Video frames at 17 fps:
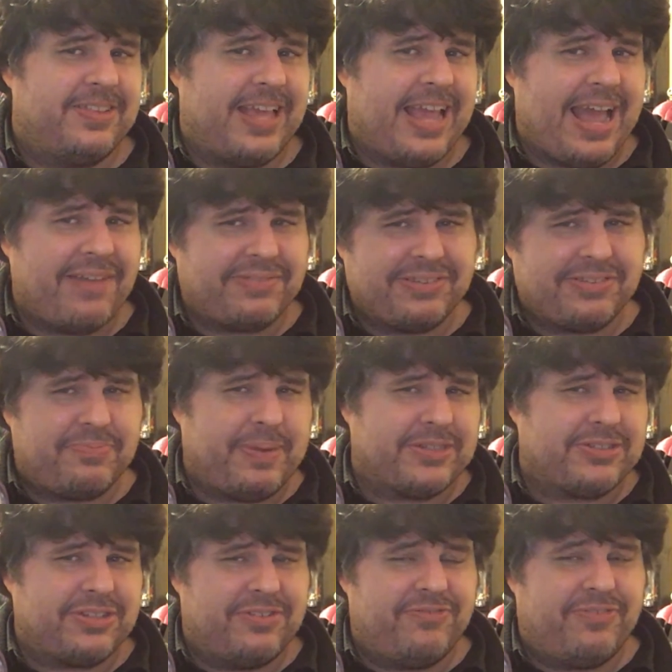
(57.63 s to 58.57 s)
have to
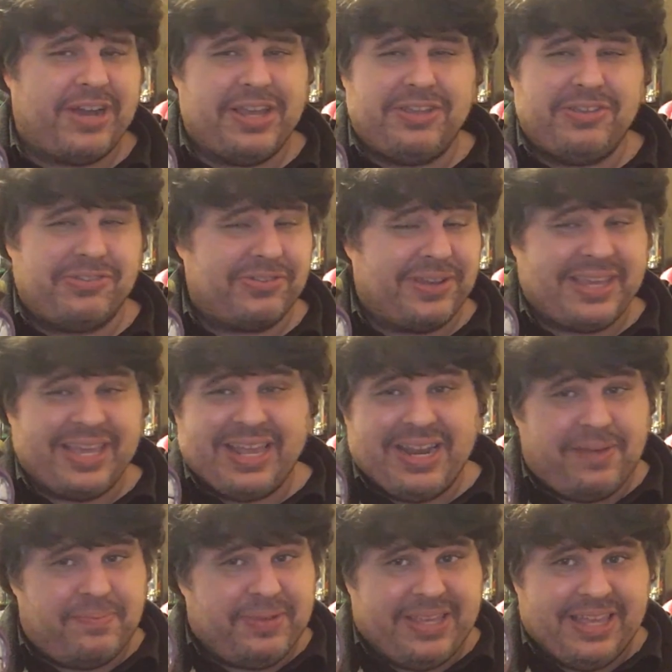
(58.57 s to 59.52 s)
special invite you, so I can't
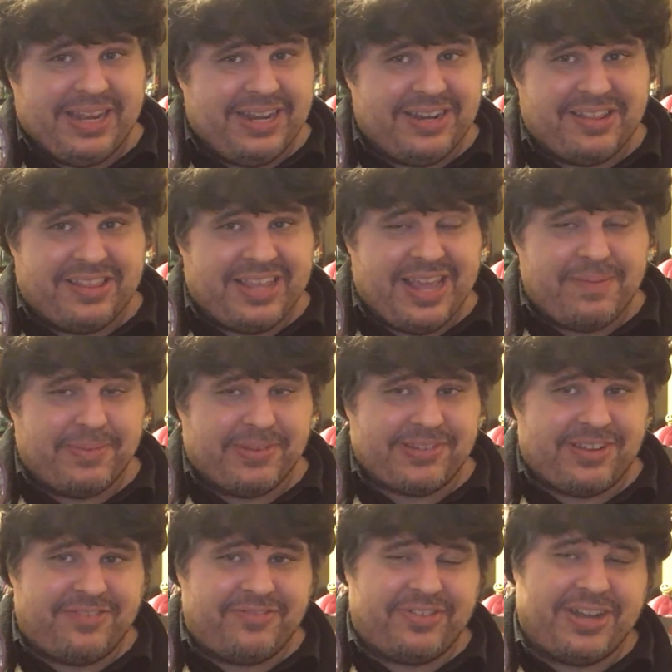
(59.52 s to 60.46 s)
help you get into the
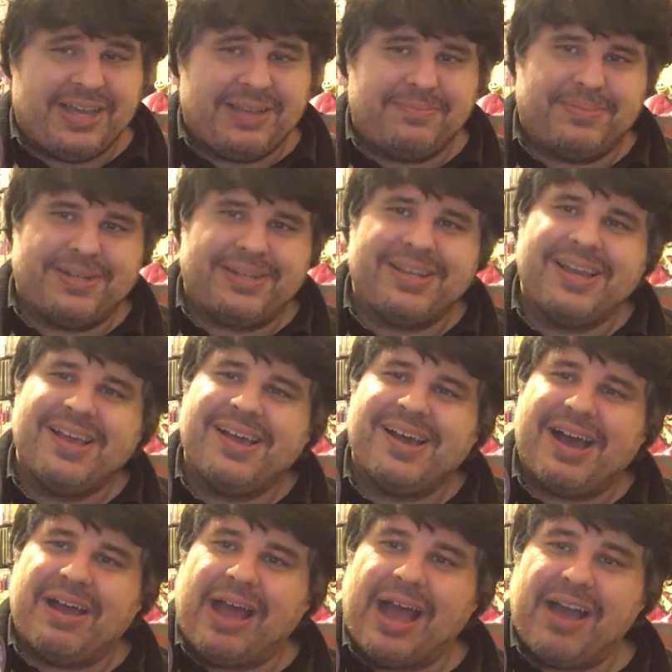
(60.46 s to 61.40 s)
Amazon Vine. But
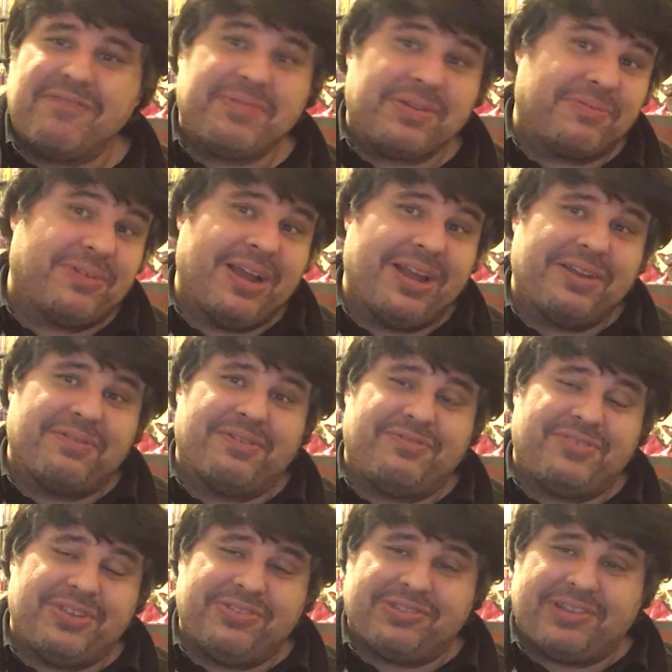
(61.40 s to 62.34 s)
I've been writing
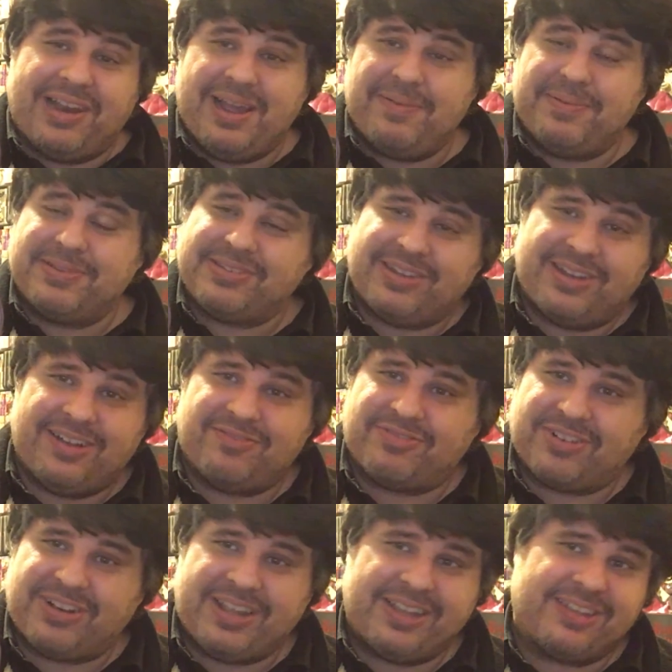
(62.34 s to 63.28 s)
reviews on Amazon
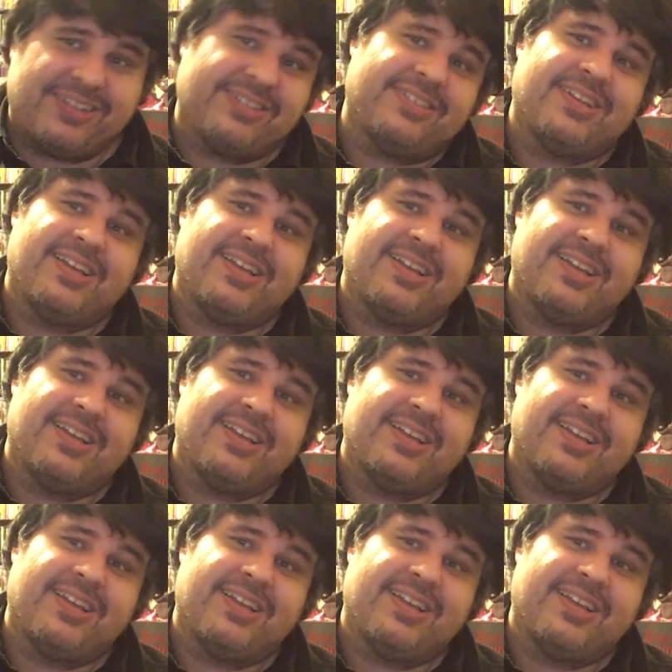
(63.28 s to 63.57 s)
for like